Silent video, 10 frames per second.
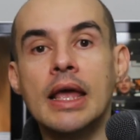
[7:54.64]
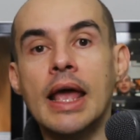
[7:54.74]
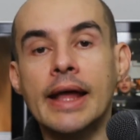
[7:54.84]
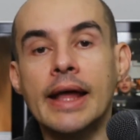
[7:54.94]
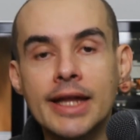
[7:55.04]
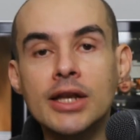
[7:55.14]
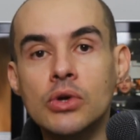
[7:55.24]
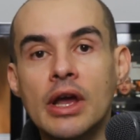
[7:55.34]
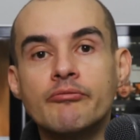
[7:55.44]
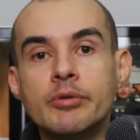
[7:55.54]
And then
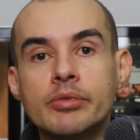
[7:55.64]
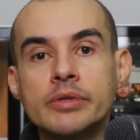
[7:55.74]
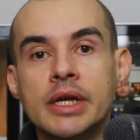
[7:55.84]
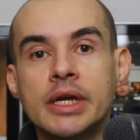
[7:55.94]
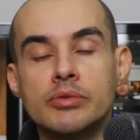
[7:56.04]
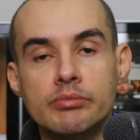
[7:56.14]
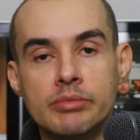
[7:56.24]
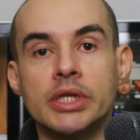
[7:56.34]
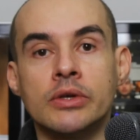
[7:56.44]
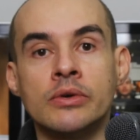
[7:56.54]
you have people that
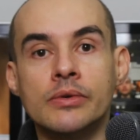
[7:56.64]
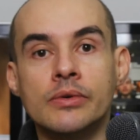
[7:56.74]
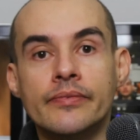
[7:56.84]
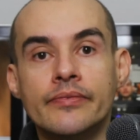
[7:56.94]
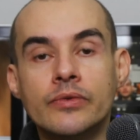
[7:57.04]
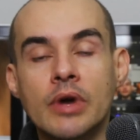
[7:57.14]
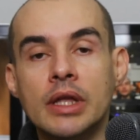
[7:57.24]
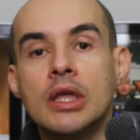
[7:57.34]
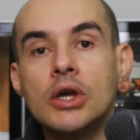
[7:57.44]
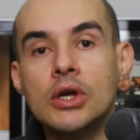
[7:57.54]
meet you,
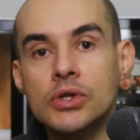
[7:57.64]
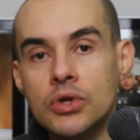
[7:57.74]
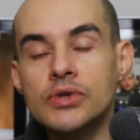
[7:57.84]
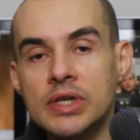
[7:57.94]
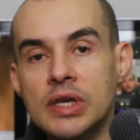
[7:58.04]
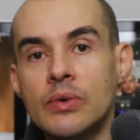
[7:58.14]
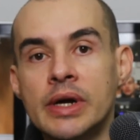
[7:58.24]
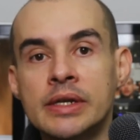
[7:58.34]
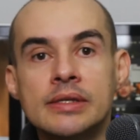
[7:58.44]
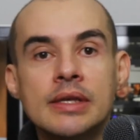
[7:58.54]
right? Those are the
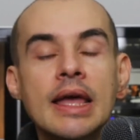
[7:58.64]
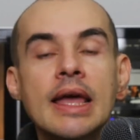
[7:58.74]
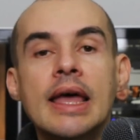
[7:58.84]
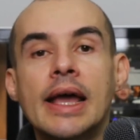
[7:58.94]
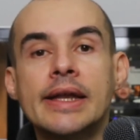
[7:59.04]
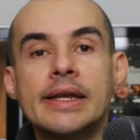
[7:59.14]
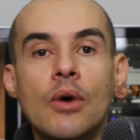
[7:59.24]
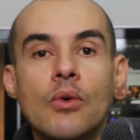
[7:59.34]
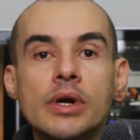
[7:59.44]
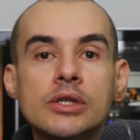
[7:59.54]
ones. And I
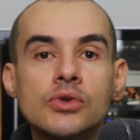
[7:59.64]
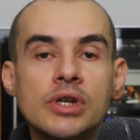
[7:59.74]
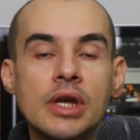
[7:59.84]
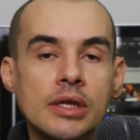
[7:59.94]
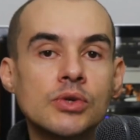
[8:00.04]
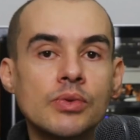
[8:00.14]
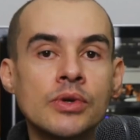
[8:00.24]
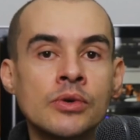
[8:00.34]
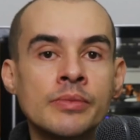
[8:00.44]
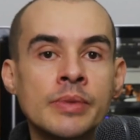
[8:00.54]
wanted to share this with
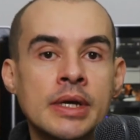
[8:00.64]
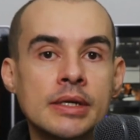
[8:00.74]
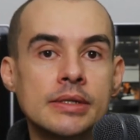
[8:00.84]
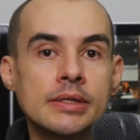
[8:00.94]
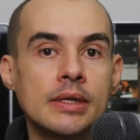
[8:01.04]
you because